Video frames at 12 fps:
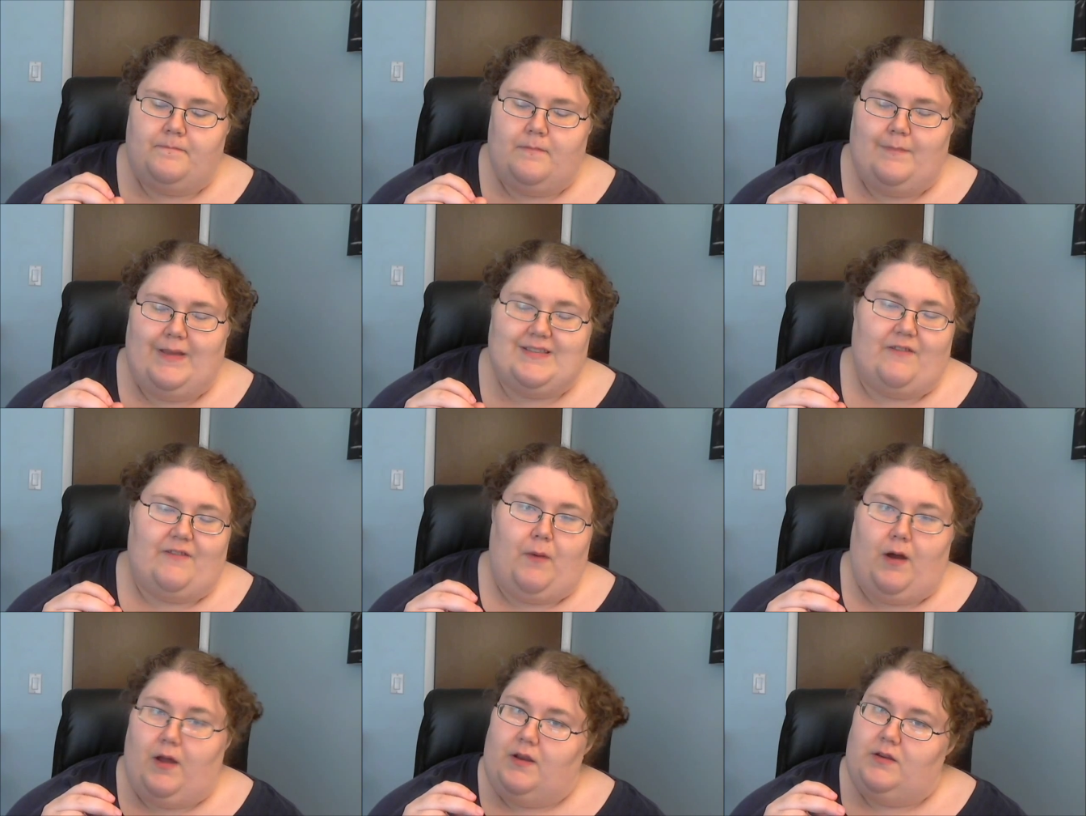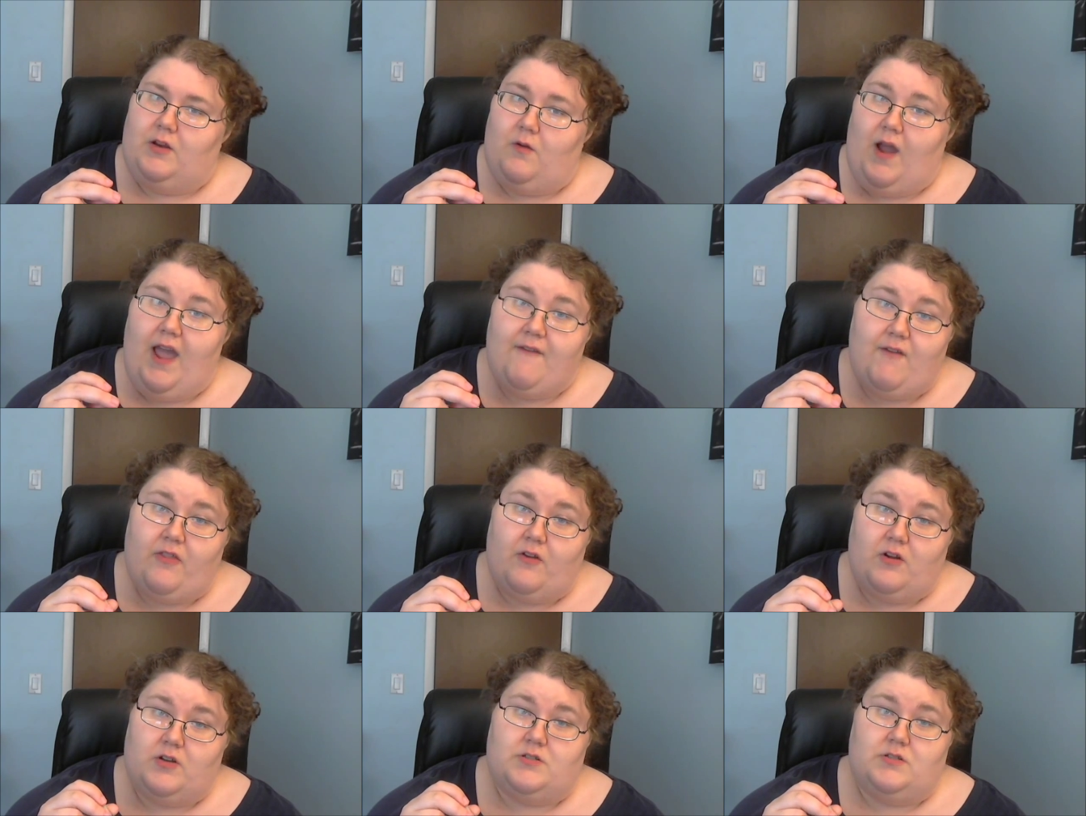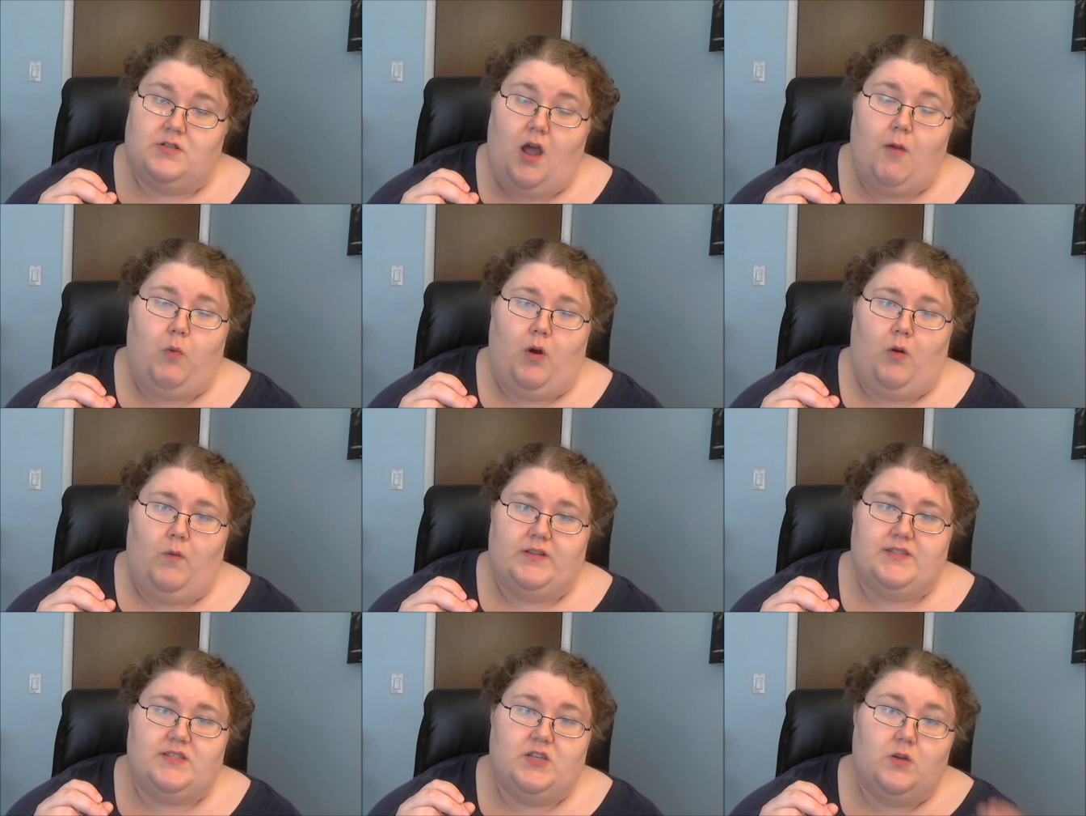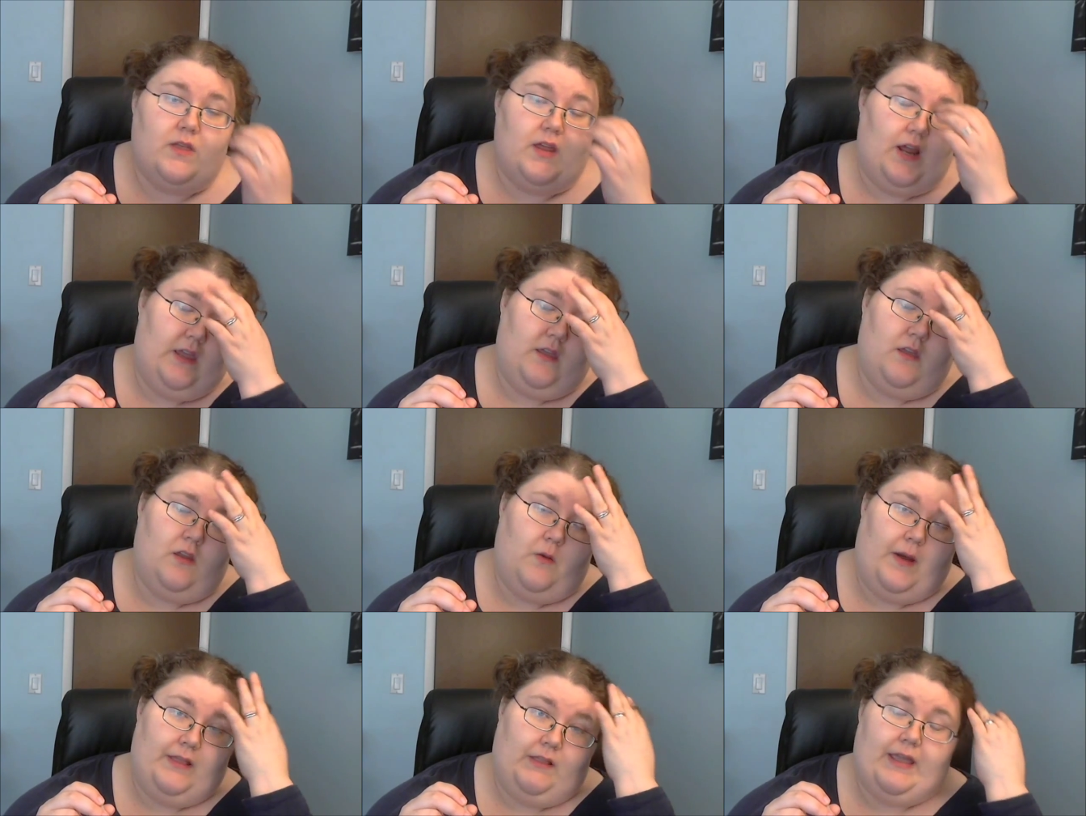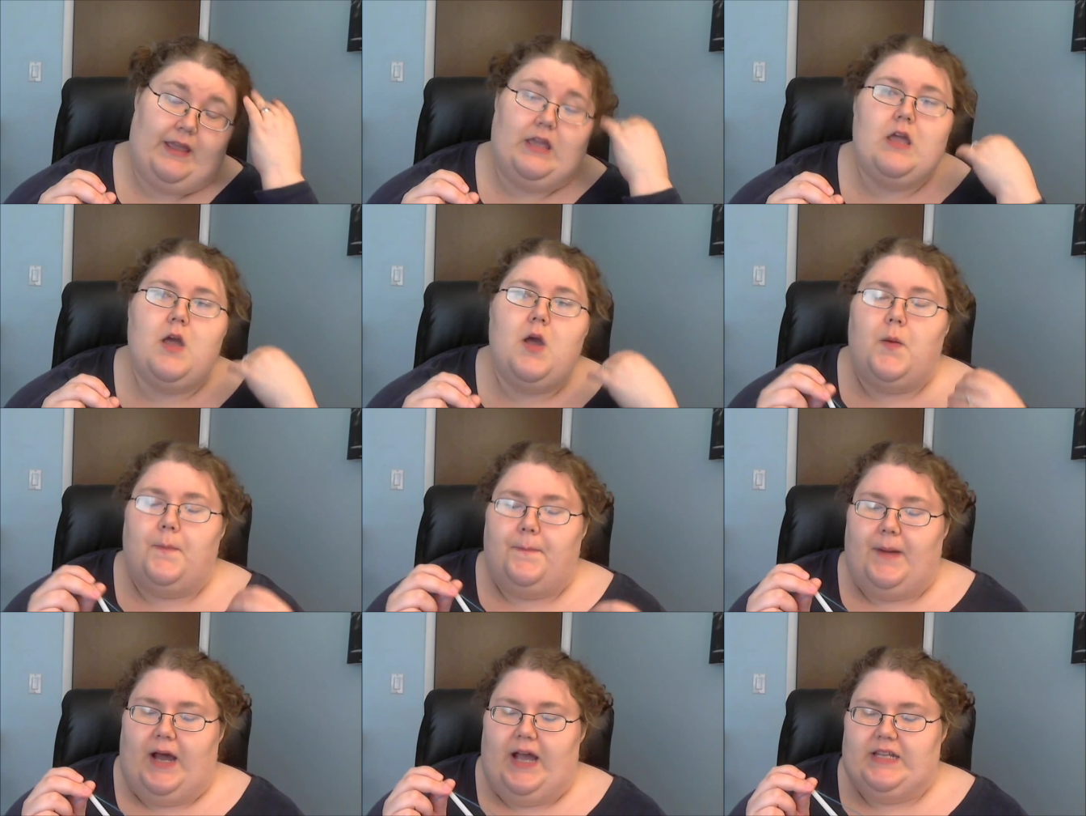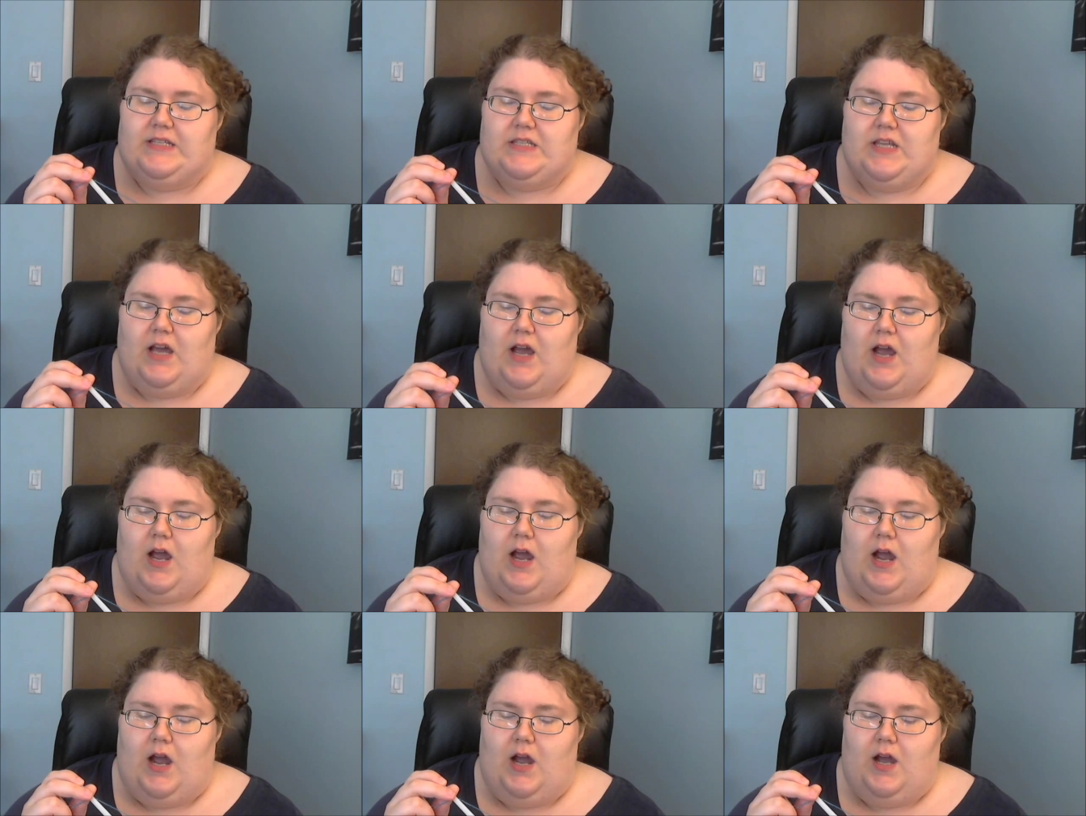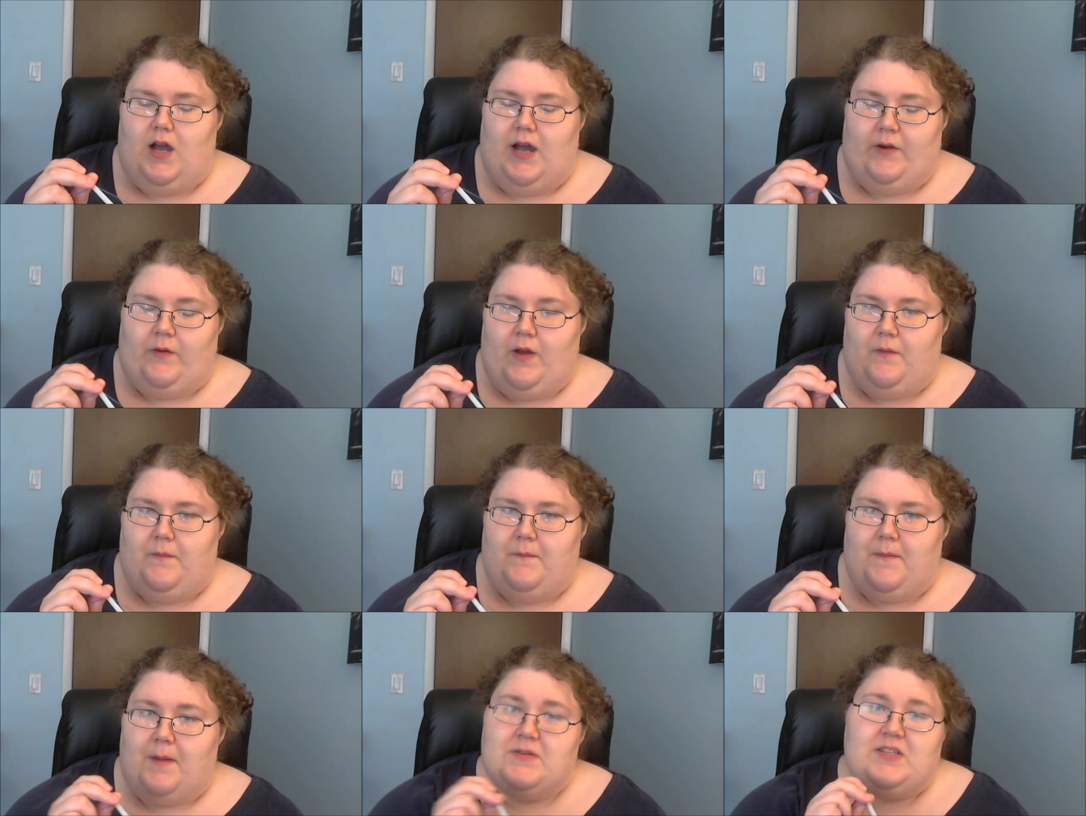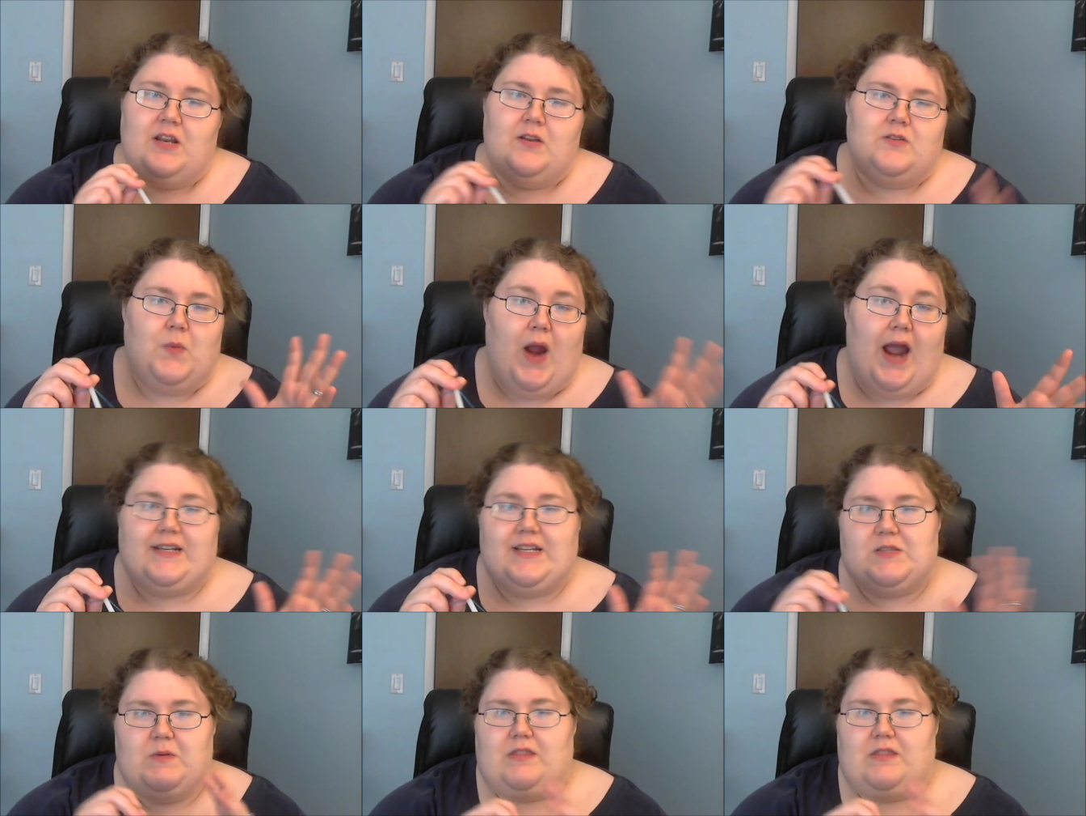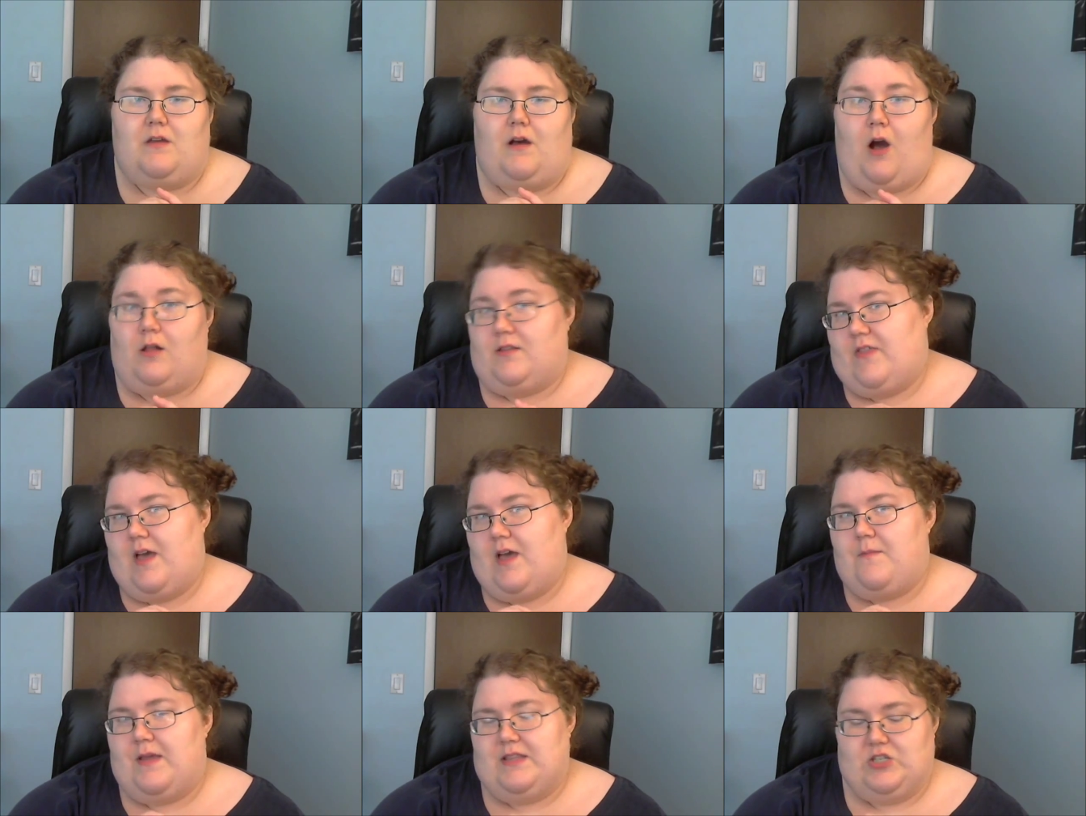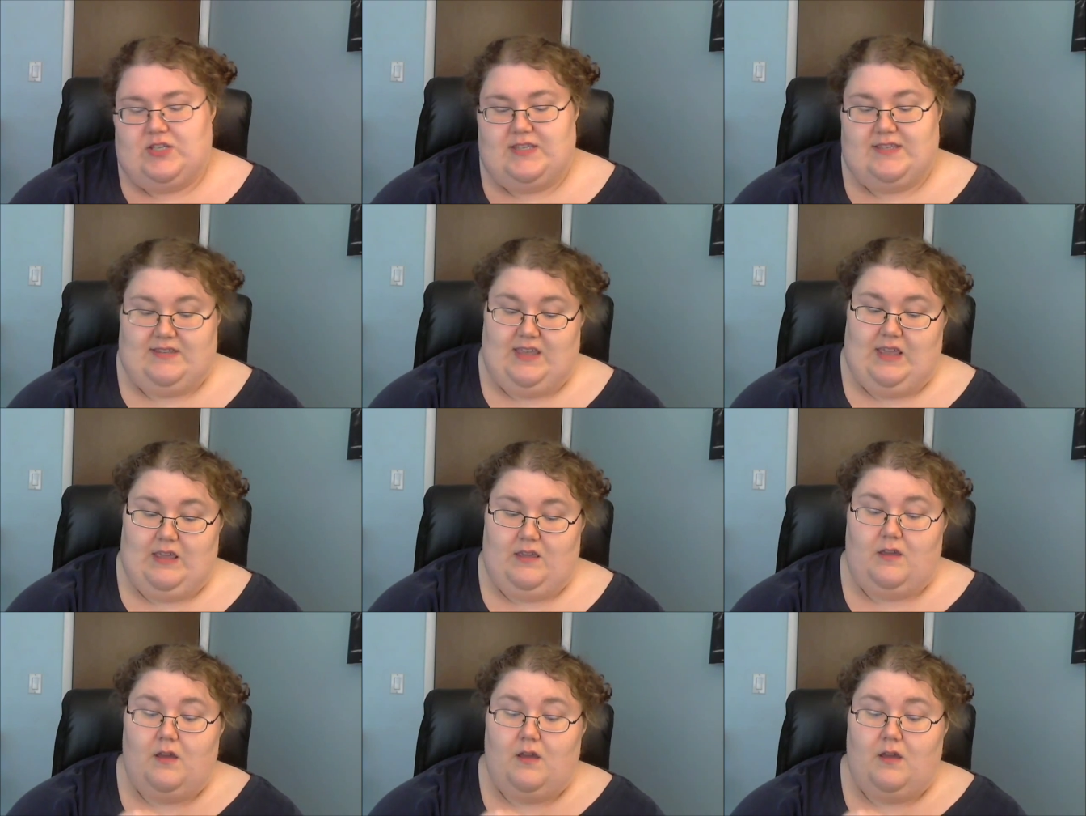because I've bought, you know, I have other top whorl ones too that I, you know, I like, but I don't know. I'm just gonna practice with all of them and just see,